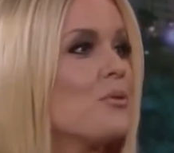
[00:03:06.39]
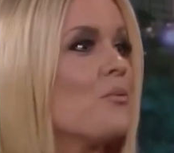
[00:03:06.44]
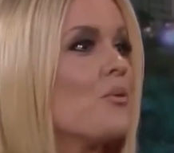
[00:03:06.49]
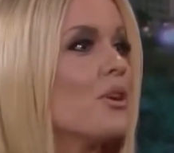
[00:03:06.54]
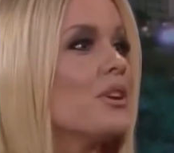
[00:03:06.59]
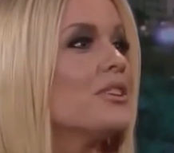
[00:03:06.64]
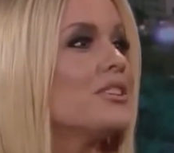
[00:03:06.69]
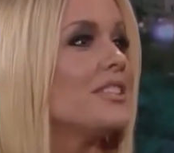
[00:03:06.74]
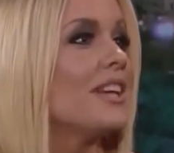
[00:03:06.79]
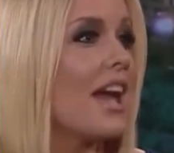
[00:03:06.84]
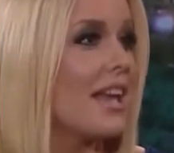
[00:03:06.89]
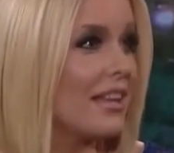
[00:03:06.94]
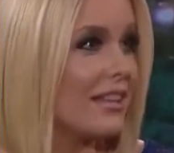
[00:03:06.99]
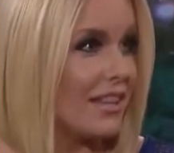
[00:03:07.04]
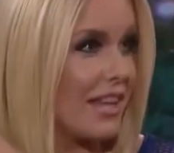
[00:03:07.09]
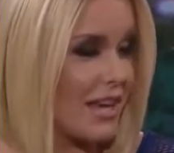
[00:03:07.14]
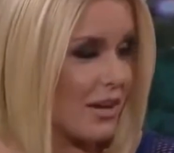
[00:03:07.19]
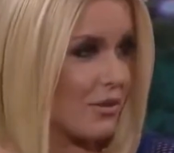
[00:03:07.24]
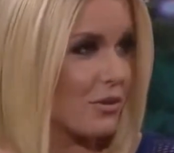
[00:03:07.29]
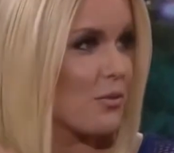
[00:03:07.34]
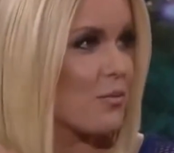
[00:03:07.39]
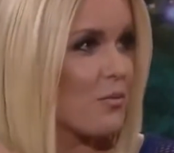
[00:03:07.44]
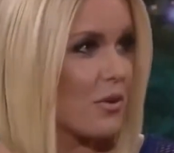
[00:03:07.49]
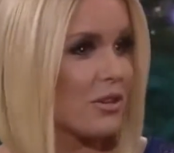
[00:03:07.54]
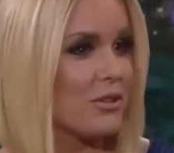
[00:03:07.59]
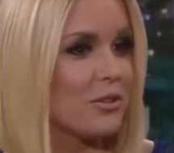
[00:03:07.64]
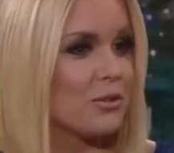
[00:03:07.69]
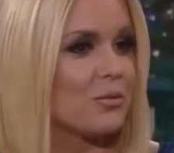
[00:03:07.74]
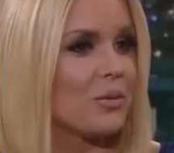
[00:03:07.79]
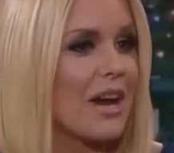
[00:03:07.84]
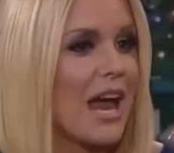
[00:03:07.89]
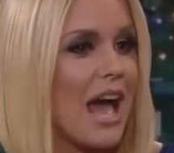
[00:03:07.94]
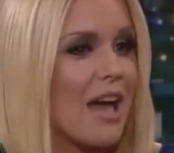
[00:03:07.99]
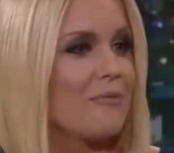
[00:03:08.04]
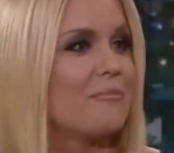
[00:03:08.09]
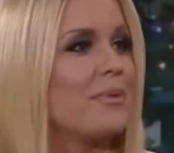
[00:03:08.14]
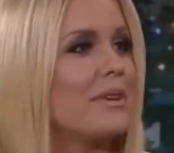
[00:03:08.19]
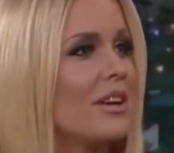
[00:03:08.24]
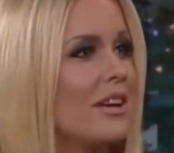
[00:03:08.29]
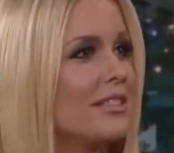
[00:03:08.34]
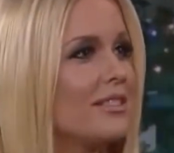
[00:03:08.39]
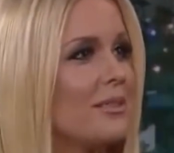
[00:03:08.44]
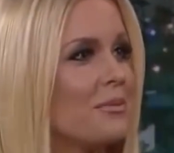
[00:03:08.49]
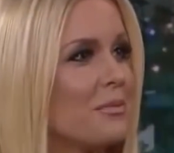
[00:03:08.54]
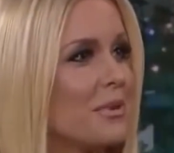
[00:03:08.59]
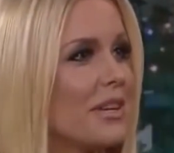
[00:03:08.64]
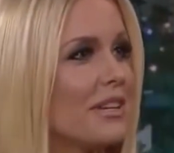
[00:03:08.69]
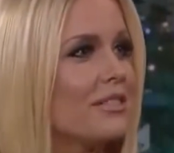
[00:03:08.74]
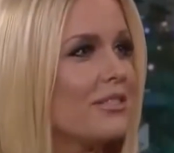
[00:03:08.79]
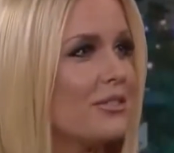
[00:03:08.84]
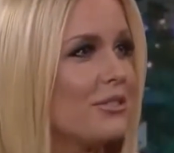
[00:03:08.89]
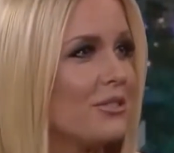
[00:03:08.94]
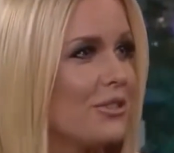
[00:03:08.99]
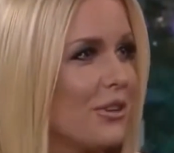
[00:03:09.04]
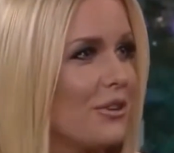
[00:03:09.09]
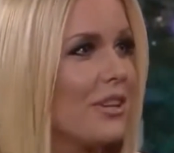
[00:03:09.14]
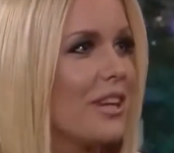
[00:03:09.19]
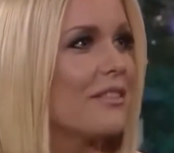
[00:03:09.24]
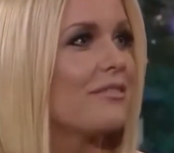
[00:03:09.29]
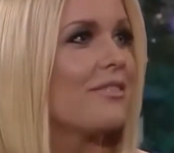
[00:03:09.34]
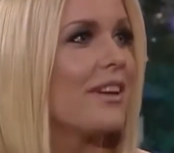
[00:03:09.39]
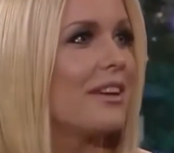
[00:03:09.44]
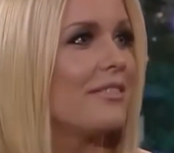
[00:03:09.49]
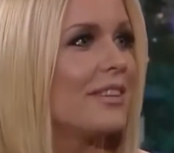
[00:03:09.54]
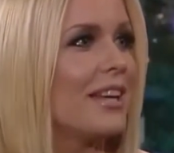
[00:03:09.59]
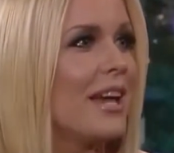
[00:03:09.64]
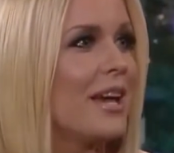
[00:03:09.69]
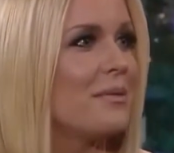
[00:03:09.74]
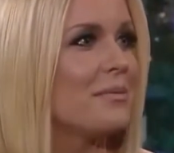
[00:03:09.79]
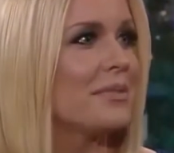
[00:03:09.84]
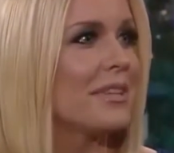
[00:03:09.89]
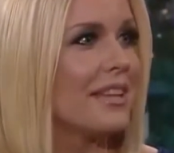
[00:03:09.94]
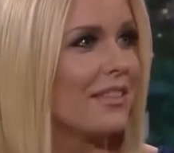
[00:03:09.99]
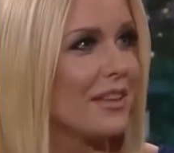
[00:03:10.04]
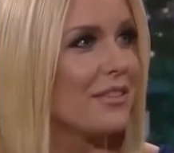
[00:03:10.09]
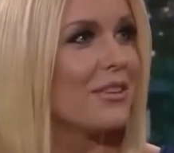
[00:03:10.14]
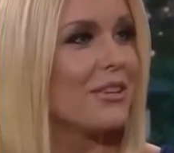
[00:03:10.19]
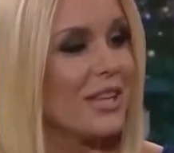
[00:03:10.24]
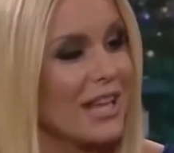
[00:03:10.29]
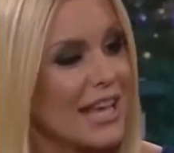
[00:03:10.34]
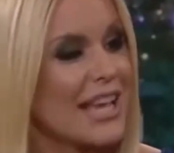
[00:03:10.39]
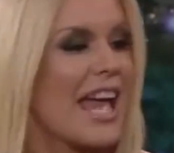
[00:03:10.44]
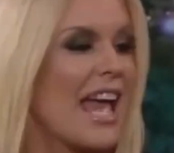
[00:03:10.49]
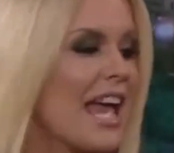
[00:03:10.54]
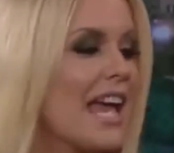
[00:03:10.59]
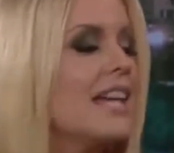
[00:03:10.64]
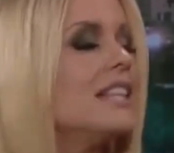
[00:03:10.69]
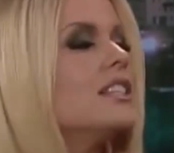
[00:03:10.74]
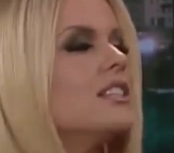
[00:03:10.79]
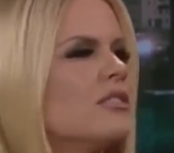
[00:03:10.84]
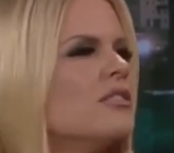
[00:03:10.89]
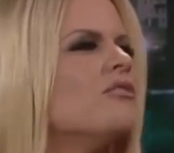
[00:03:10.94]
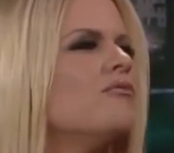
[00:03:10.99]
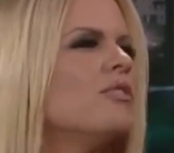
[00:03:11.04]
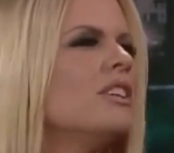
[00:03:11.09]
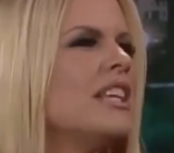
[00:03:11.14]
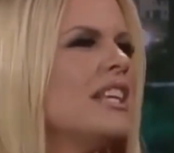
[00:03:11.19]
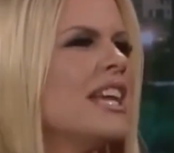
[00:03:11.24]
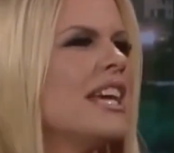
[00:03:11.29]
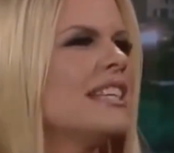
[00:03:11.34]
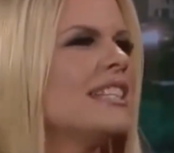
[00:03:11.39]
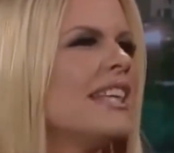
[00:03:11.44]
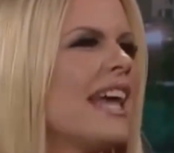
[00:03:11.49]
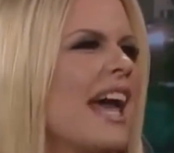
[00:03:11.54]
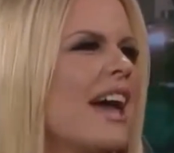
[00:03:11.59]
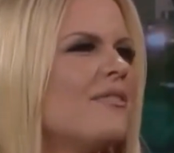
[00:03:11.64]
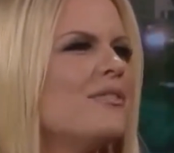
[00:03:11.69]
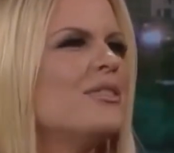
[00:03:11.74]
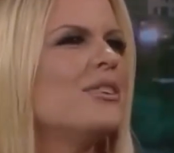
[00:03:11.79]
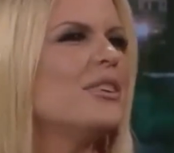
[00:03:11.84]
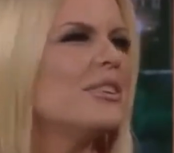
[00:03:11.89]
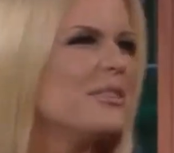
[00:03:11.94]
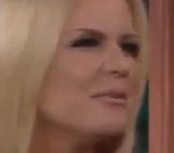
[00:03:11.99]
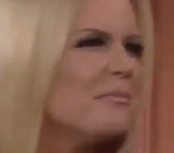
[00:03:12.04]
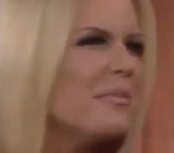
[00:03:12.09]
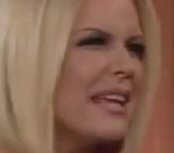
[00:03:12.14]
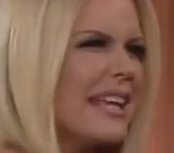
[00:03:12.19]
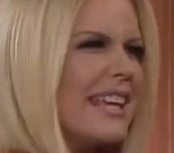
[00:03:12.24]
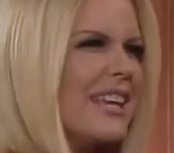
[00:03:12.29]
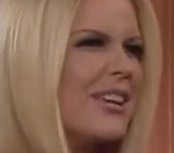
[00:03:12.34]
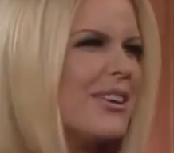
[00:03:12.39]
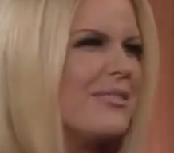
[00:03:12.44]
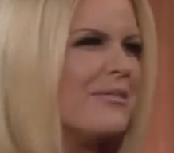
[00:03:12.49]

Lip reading: But the worst is when I've been on someone else's show like 5 times, and then they're like, "Hey, it's really nice to have you. Good to meet you."